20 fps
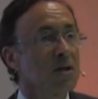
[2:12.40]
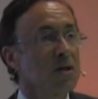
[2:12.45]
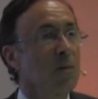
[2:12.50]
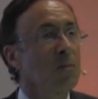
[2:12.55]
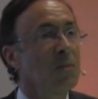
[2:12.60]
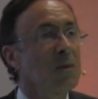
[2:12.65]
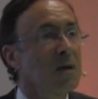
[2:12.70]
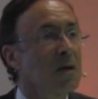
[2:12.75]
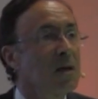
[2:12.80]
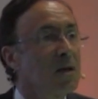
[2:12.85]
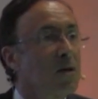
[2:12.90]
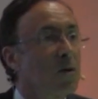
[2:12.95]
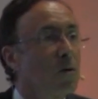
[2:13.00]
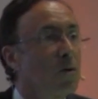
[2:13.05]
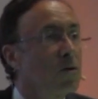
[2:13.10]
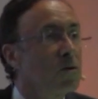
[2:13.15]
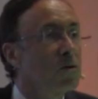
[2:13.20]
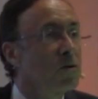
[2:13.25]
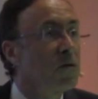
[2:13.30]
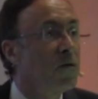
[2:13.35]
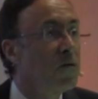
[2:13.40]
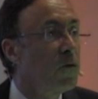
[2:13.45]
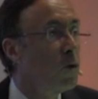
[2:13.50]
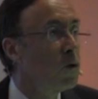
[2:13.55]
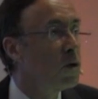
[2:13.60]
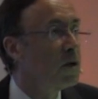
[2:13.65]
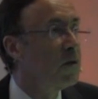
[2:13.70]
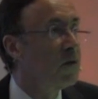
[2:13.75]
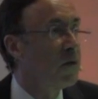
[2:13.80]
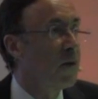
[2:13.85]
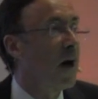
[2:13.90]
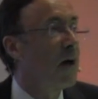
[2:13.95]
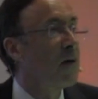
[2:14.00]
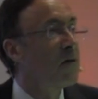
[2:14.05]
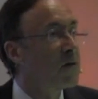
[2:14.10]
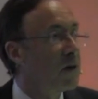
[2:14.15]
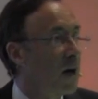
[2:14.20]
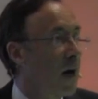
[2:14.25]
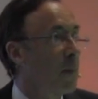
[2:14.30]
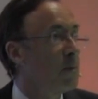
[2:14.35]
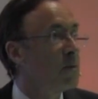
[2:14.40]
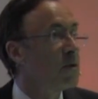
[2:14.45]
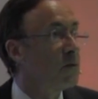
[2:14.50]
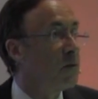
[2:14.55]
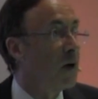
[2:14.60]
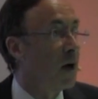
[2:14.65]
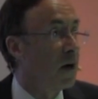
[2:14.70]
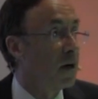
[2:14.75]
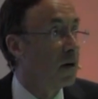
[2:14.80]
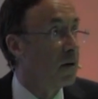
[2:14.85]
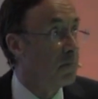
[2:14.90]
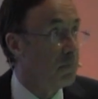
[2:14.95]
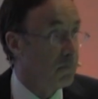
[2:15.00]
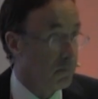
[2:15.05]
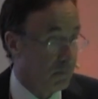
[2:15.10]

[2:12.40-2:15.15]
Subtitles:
something in the order of 4 to 5 grams of iron.